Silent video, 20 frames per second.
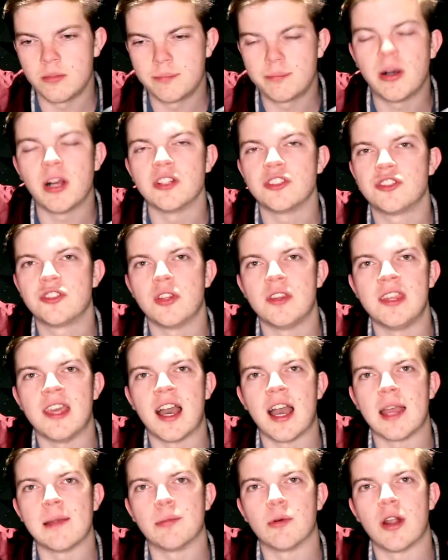punch to the
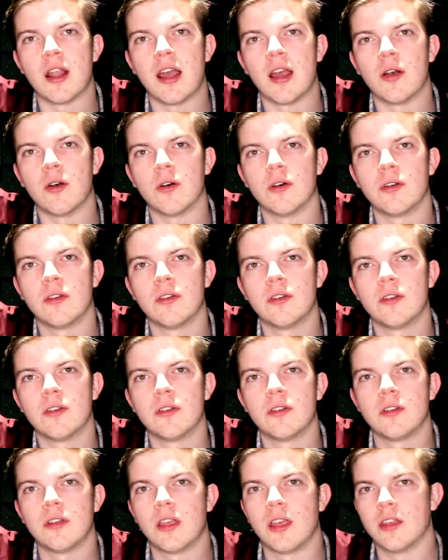eyebrow
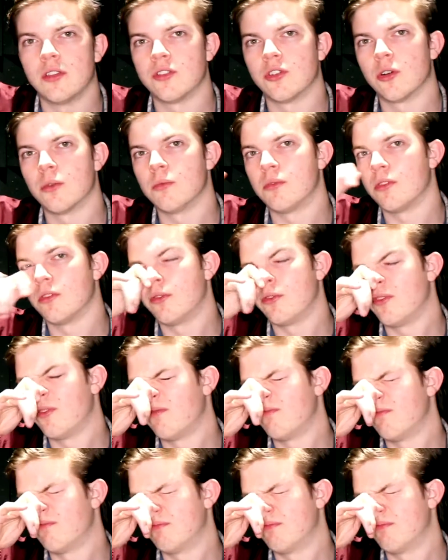in terms of